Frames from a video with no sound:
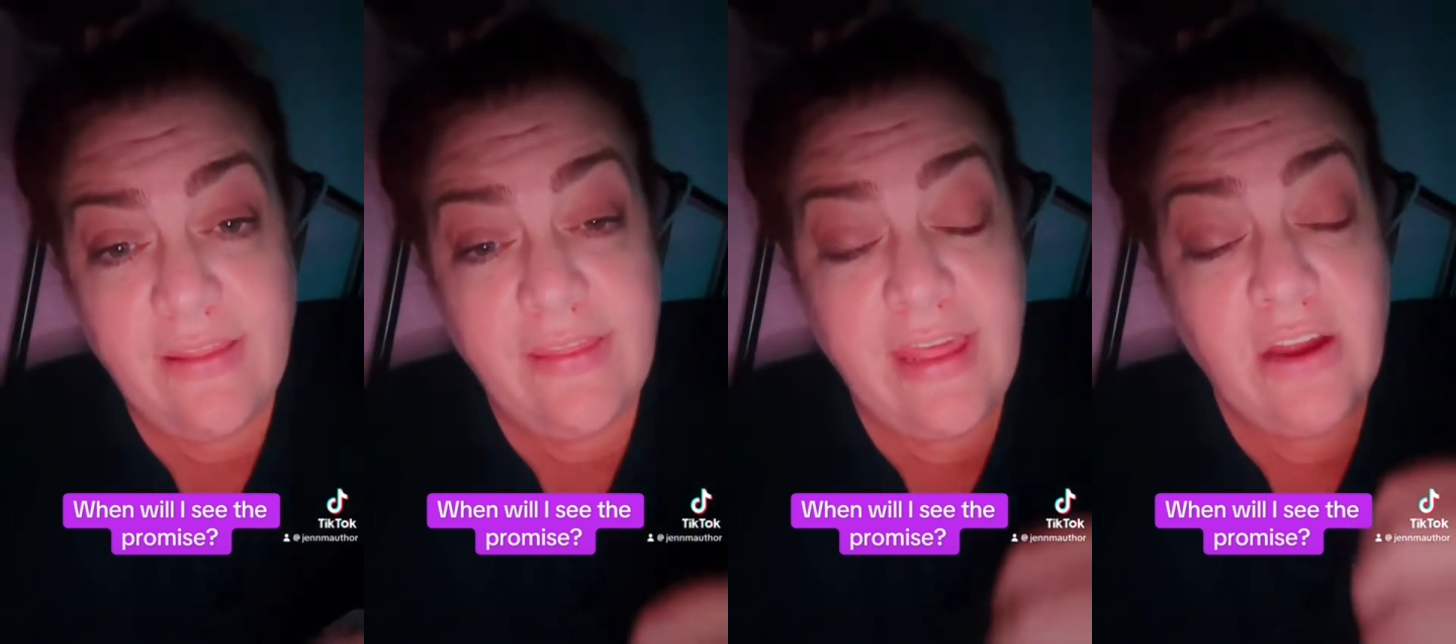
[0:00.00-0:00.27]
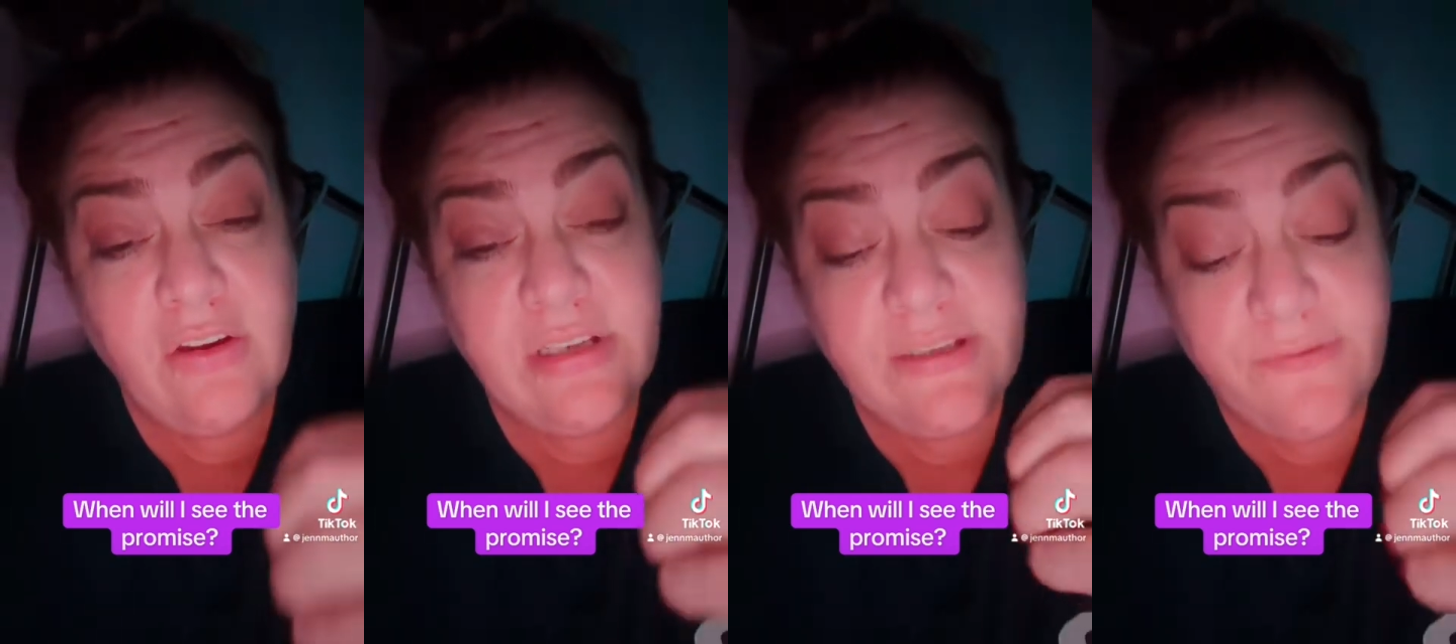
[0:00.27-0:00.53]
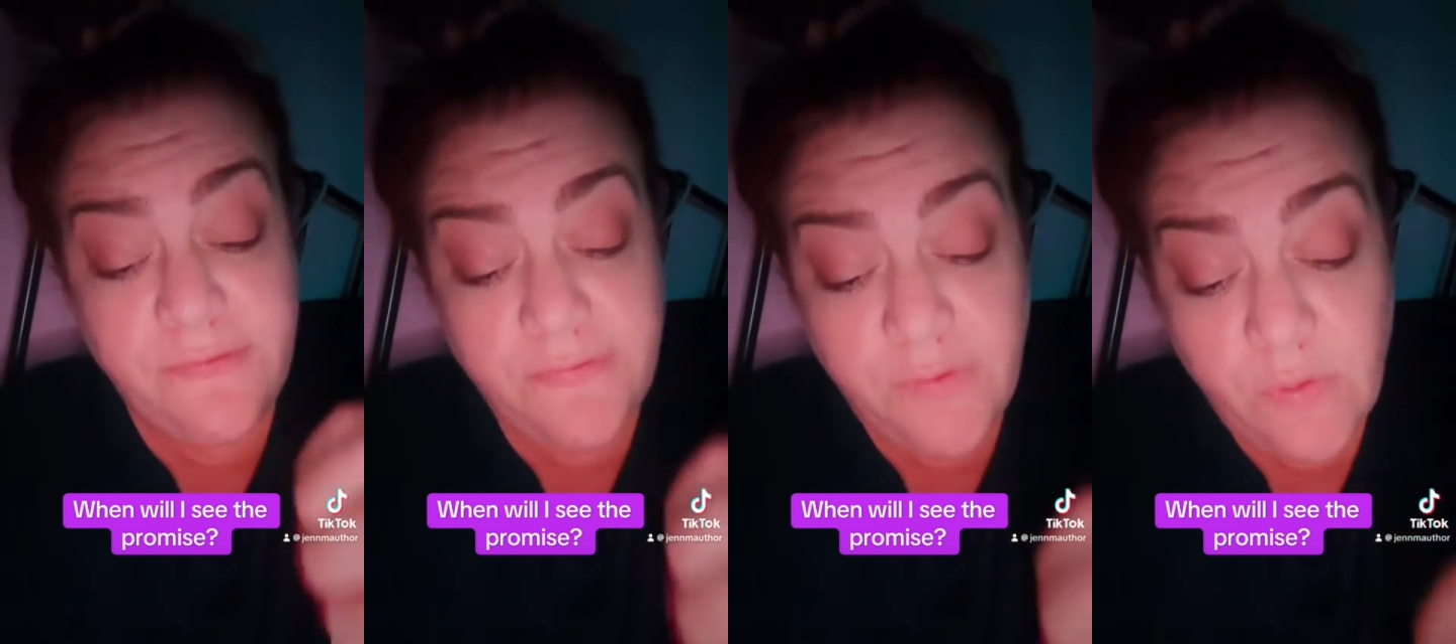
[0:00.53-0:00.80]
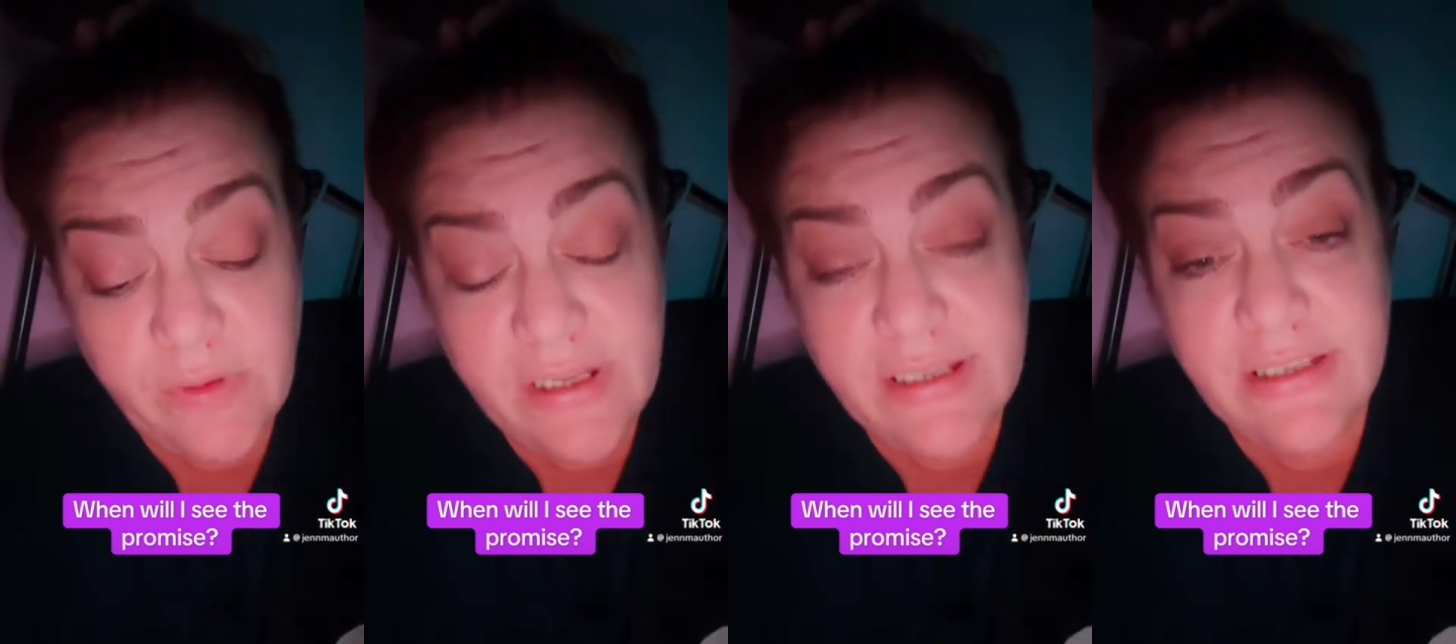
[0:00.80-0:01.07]
there is
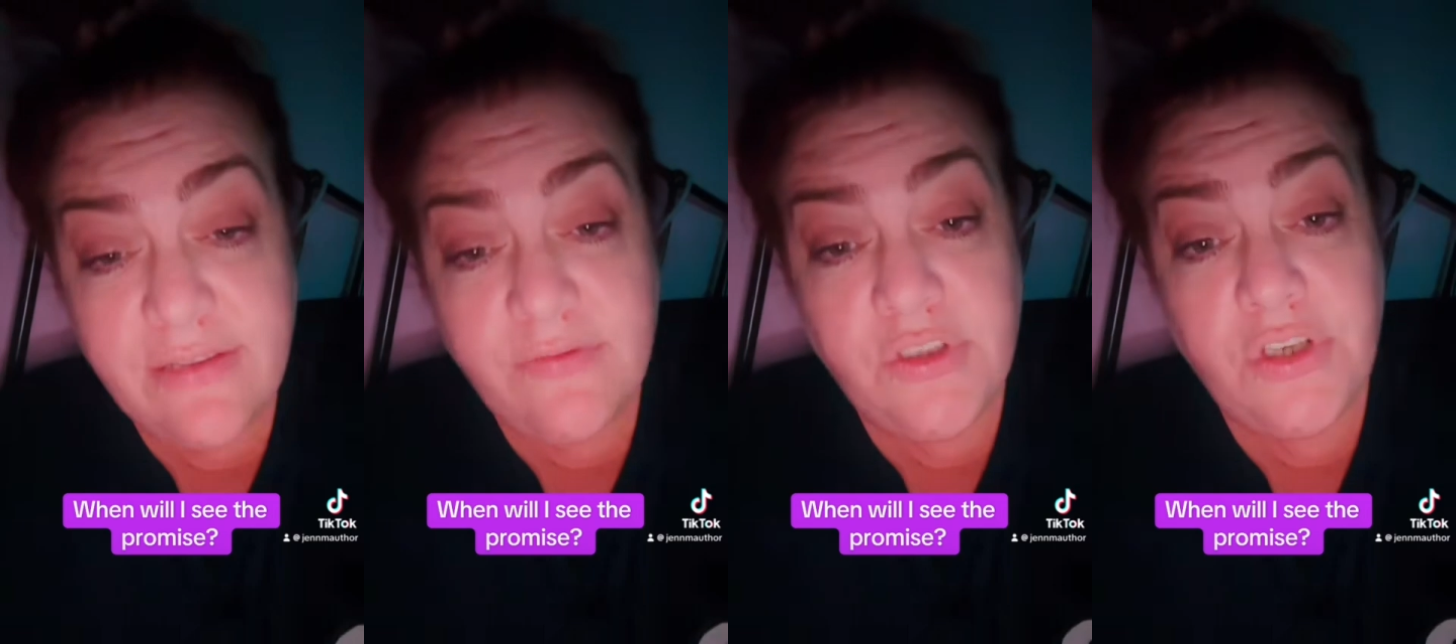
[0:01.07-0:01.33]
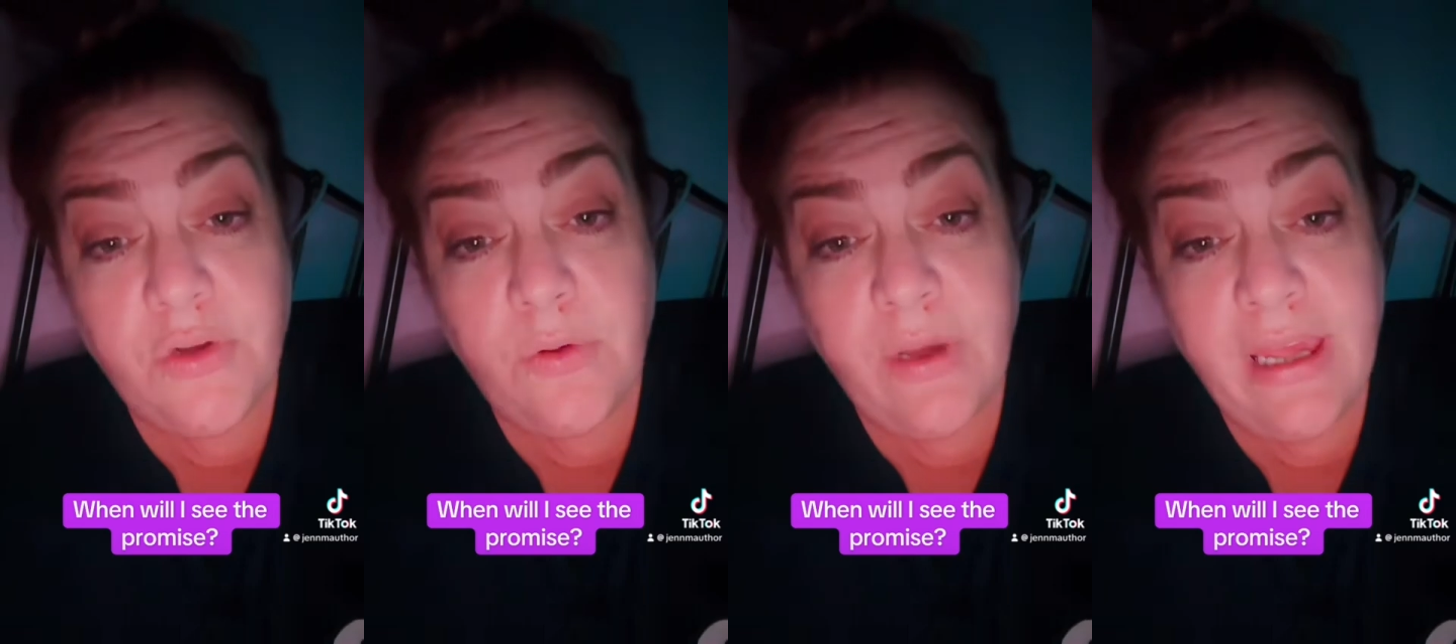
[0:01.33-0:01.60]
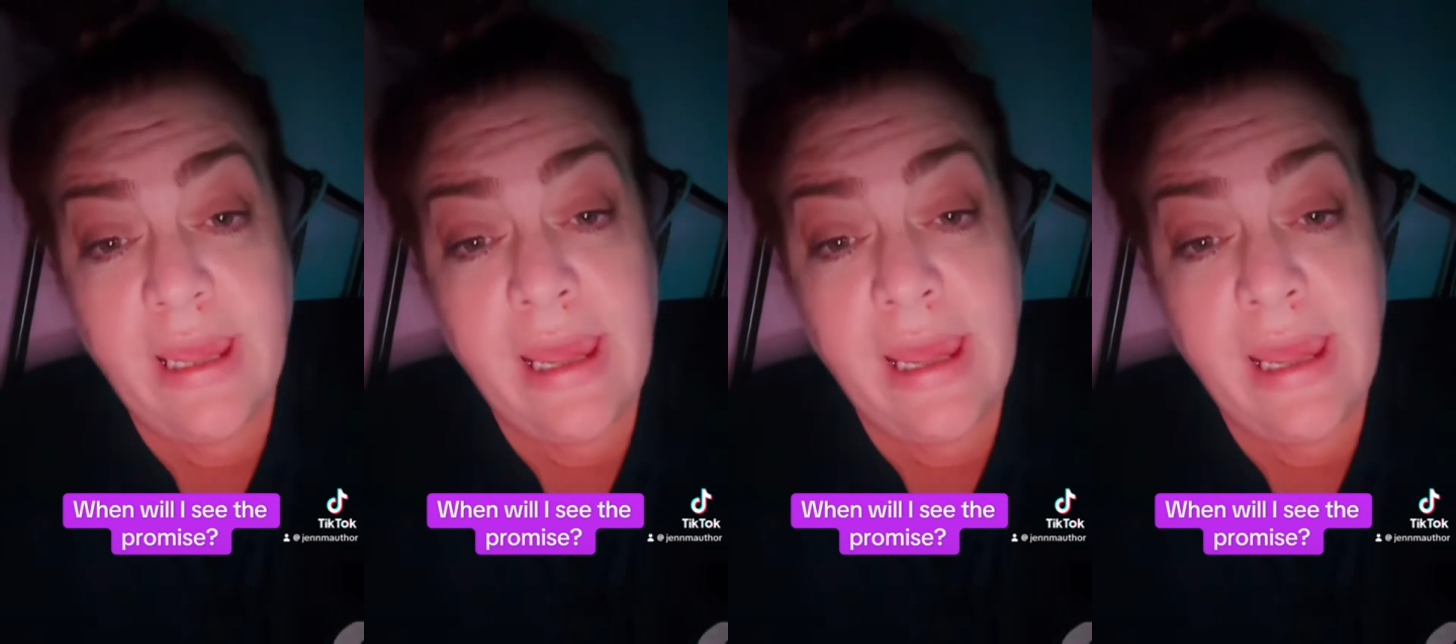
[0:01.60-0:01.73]
fullness of joy